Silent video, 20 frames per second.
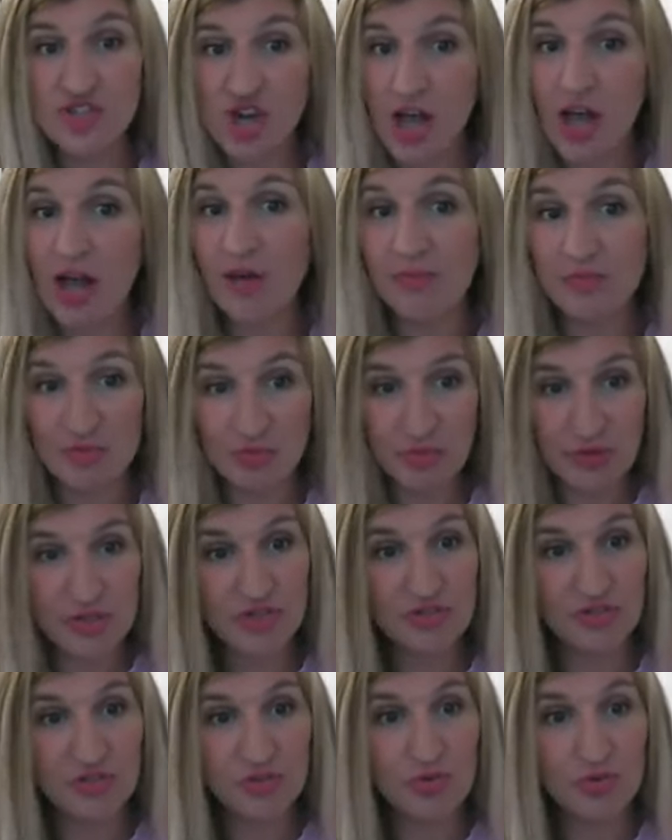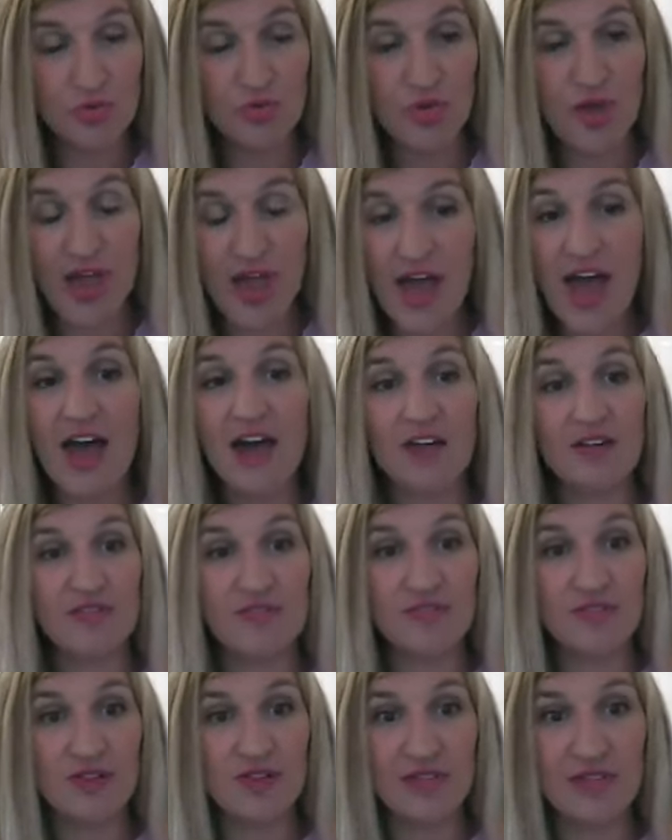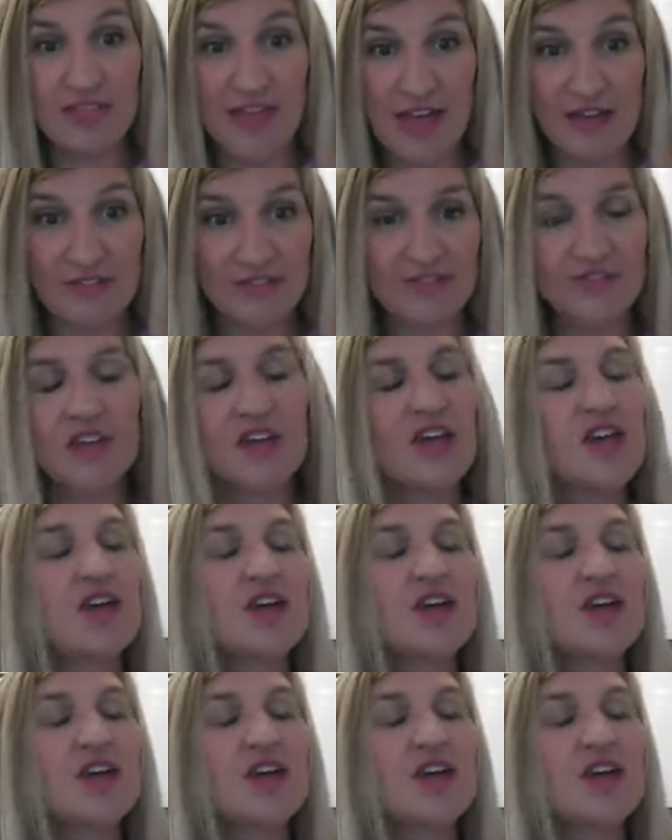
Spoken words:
jobs we do have left.